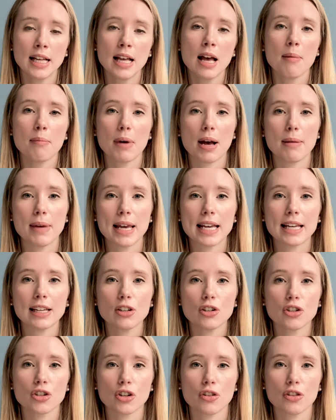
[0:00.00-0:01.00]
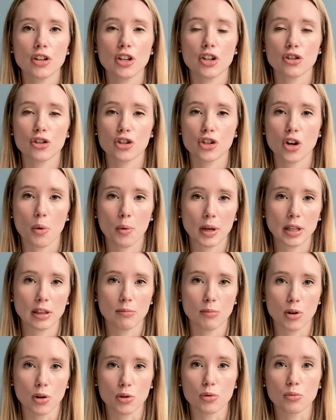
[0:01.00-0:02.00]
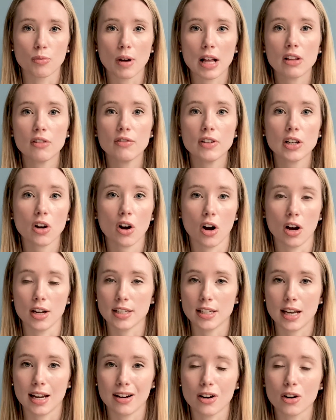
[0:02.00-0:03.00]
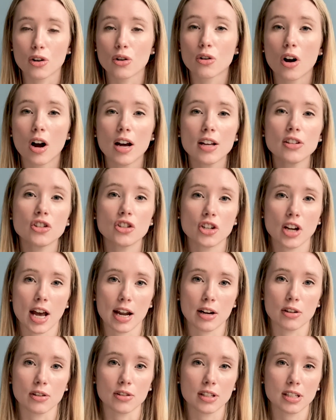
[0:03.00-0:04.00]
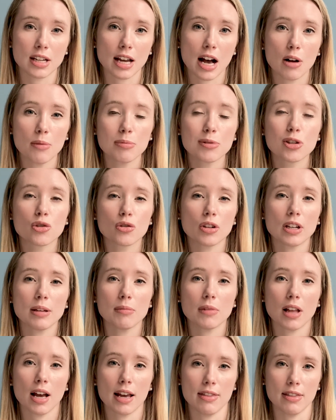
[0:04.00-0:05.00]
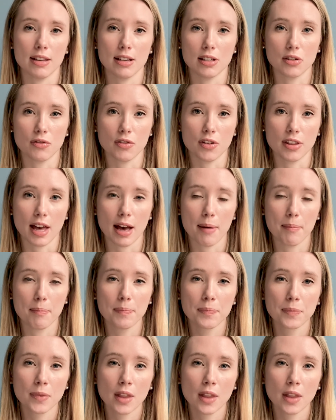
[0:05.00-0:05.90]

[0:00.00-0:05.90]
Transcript: By making sure that you're showing the most relevant content across channels to help streamline this for them,